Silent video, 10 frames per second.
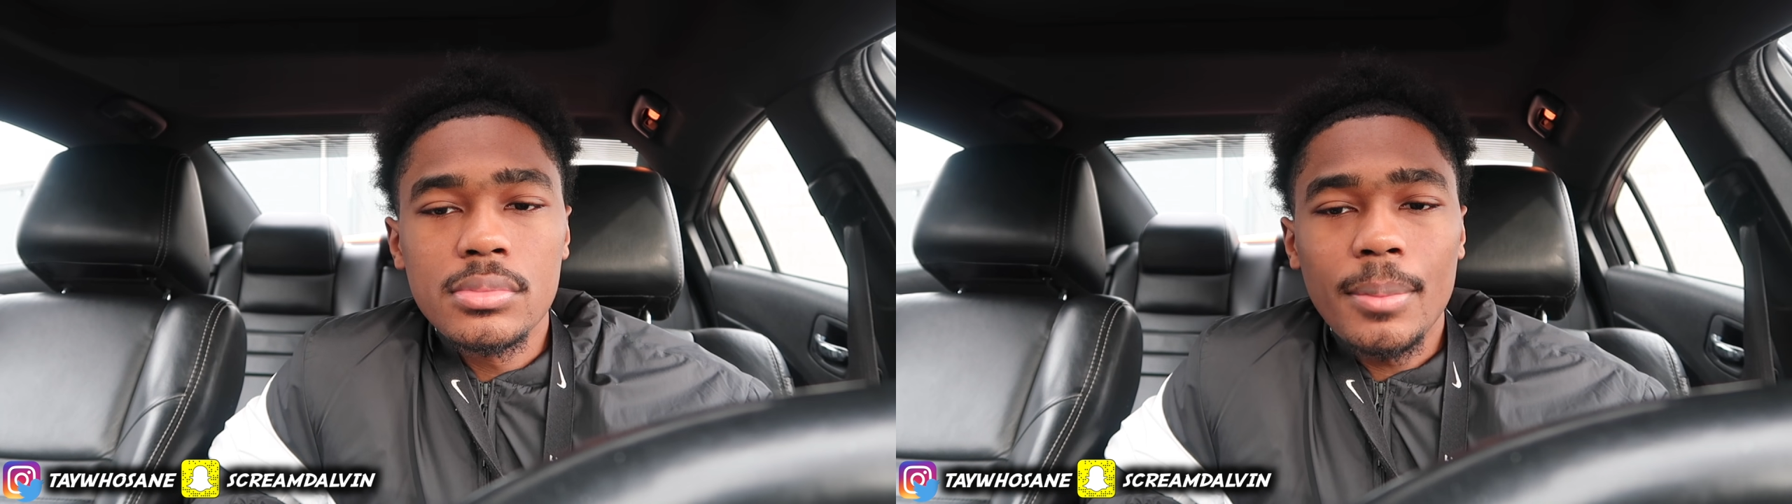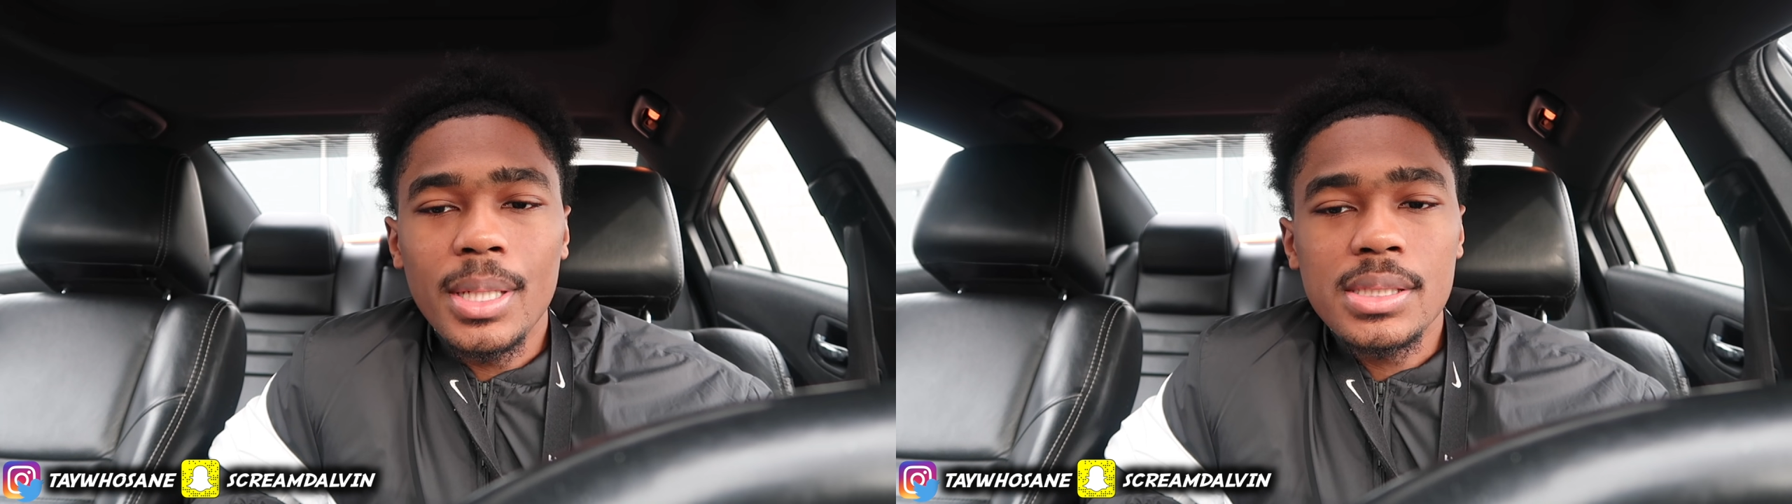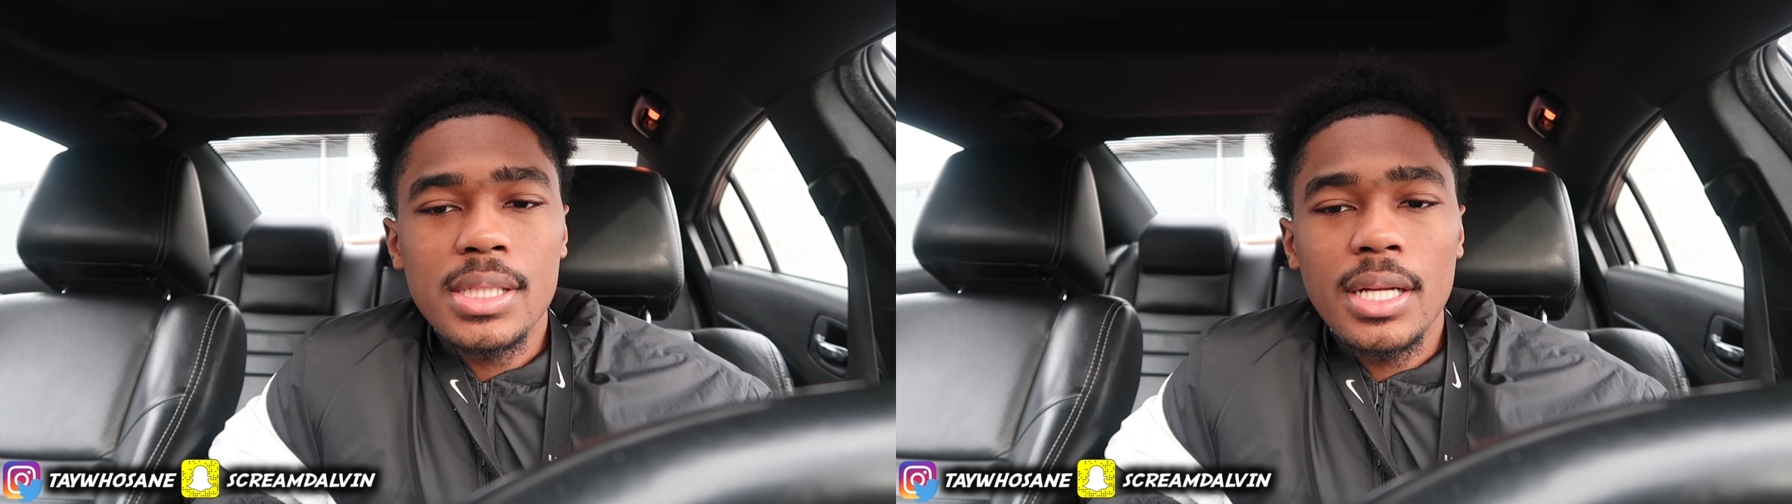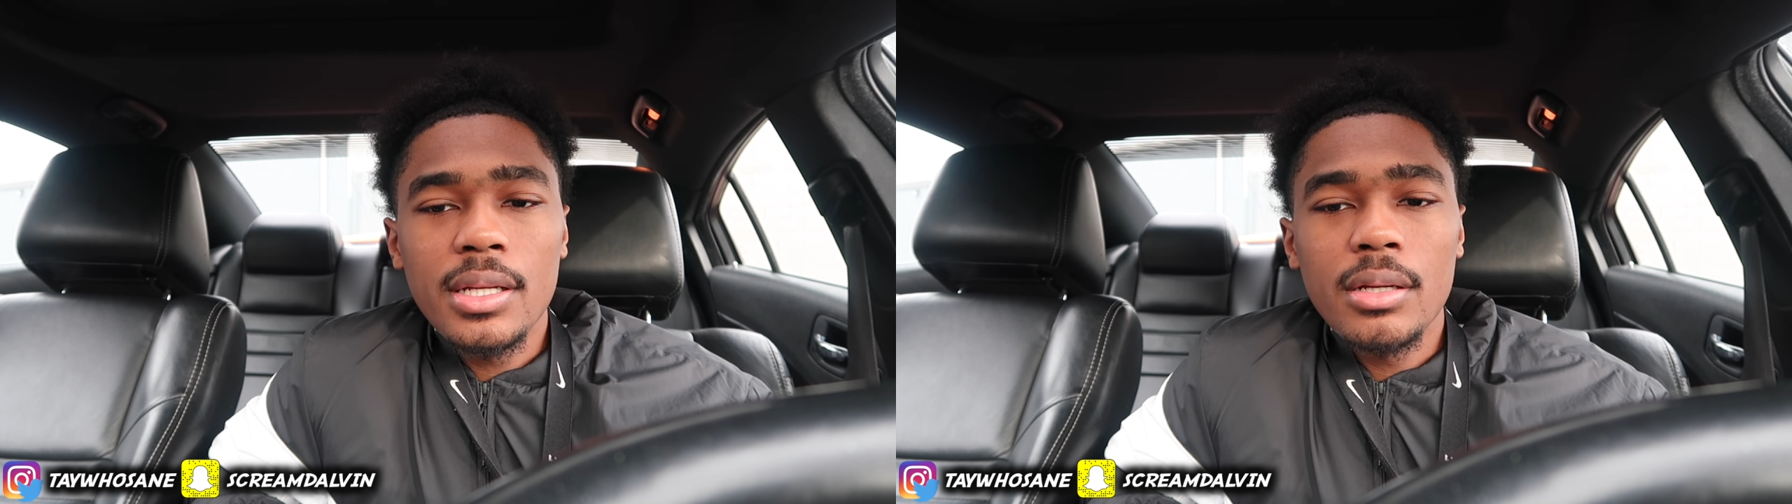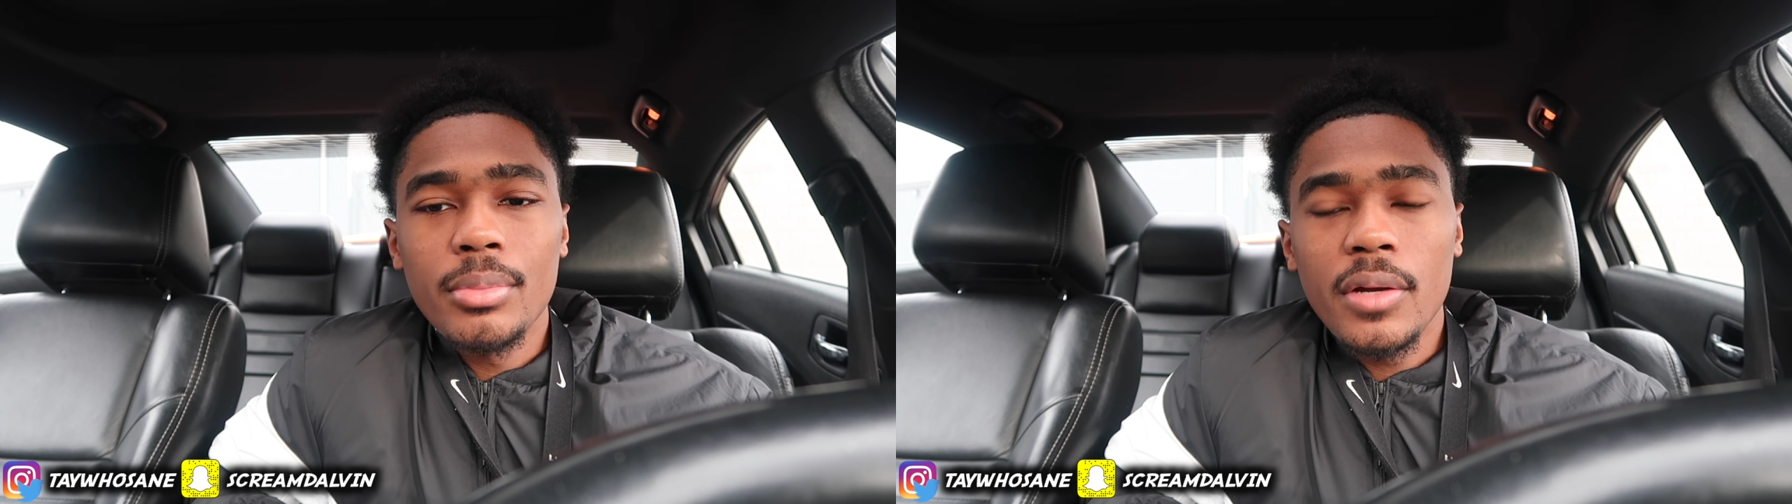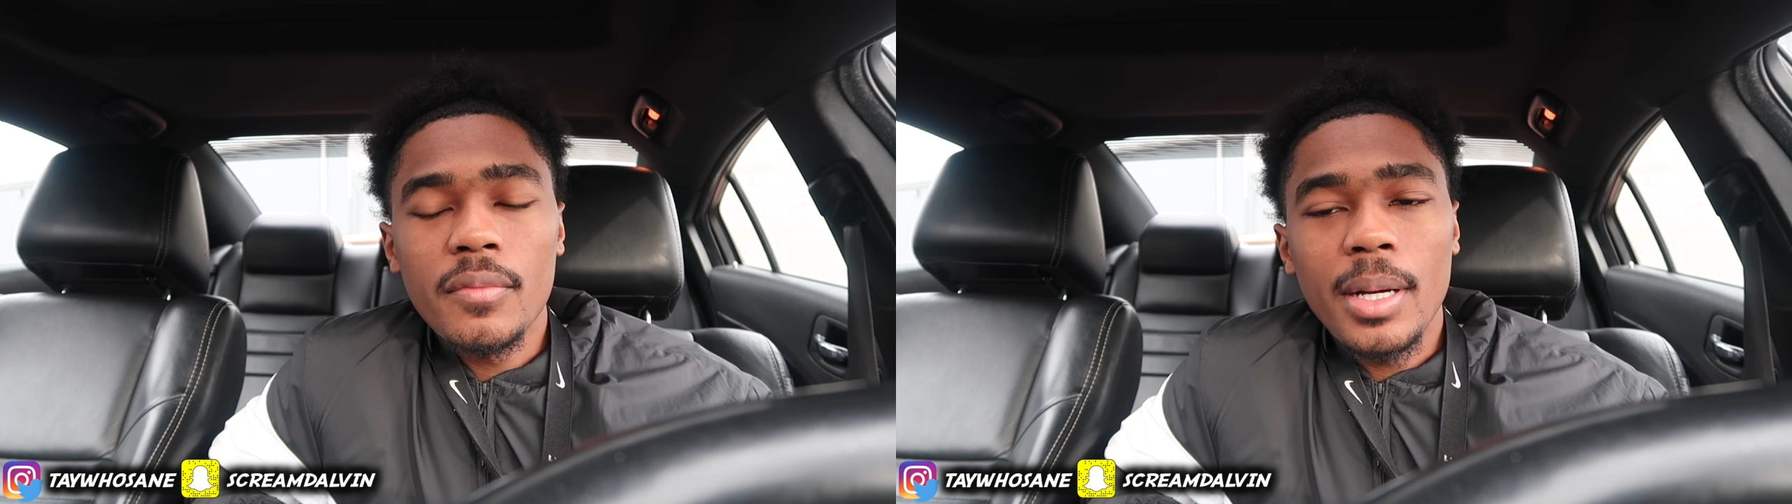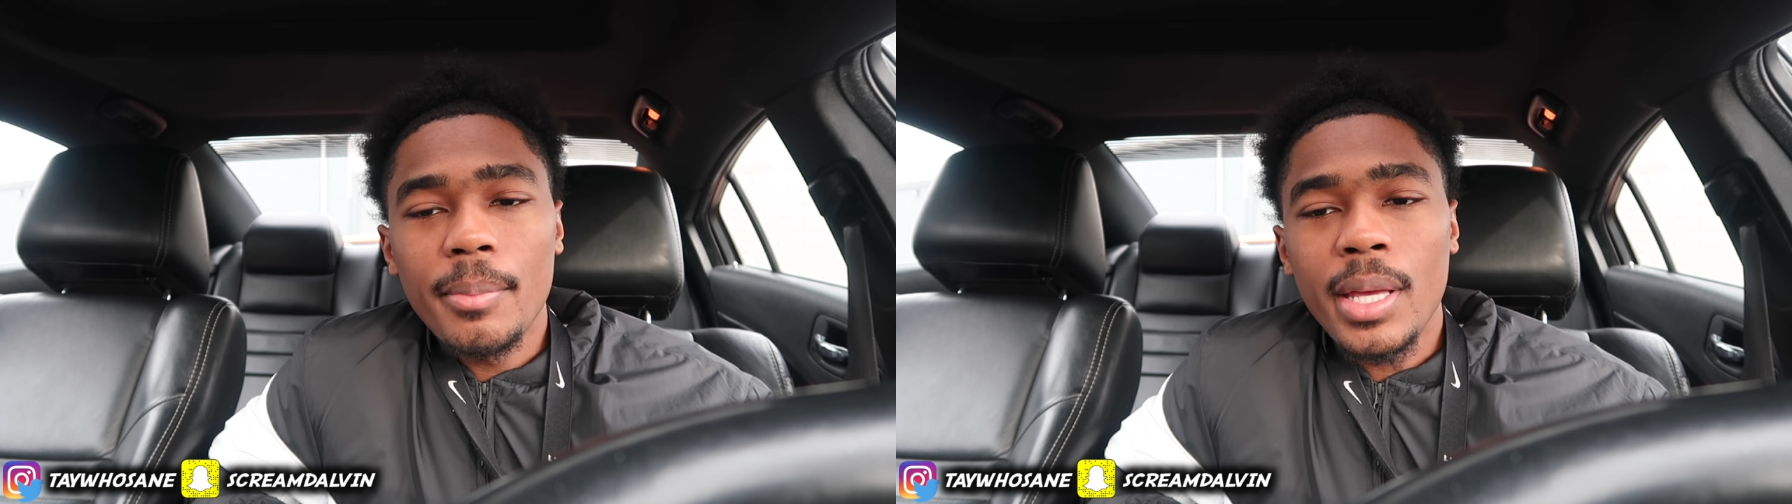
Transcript: I'm not saying I need a break from my